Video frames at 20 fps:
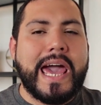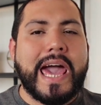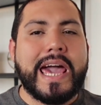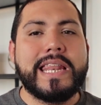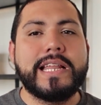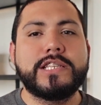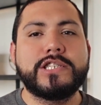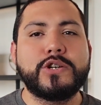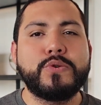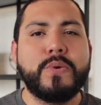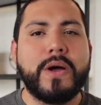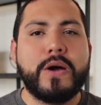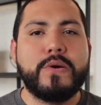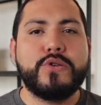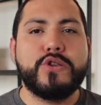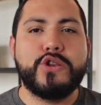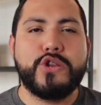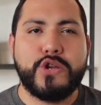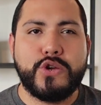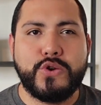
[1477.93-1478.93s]
And it's
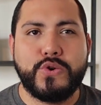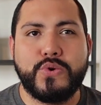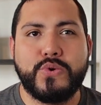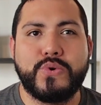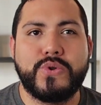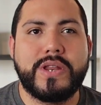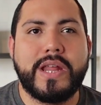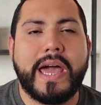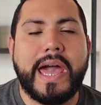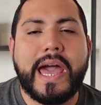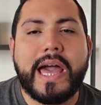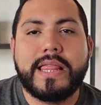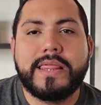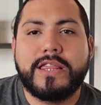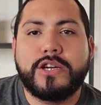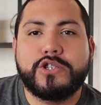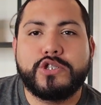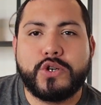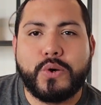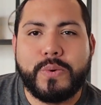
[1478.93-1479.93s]
around noon and
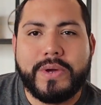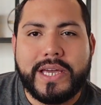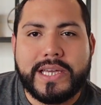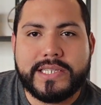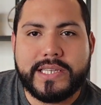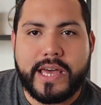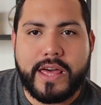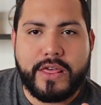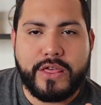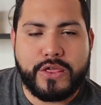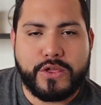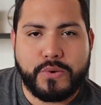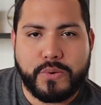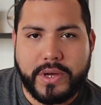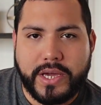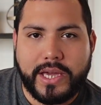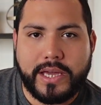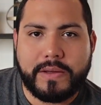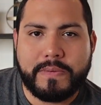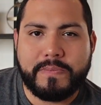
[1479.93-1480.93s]
the showing is at
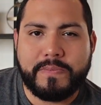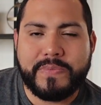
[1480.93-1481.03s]
3.